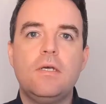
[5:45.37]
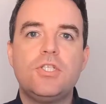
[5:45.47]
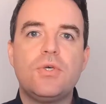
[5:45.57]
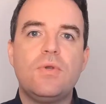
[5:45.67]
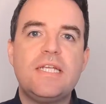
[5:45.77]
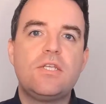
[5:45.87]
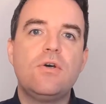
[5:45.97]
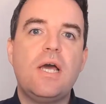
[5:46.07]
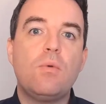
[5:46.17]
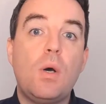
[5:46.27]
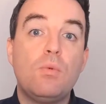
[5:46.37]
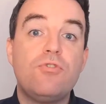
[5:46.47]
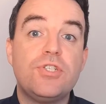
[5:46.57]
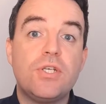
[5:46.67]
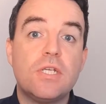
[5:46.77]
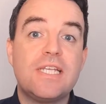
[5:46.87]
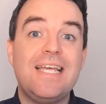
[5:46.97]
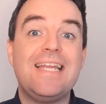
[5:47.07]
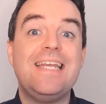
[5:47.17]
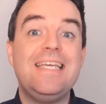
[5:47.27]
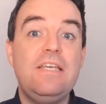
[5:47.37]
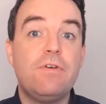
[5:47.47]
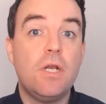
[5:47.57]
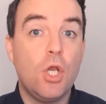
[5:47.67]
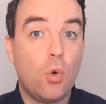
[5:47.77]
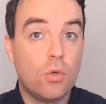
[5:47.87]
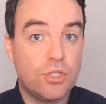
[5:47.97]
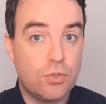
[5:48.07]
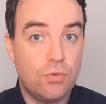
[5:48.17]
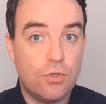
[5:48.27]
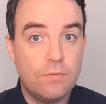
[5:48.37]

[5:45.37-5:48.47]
So let's look at what would result in an even lower score.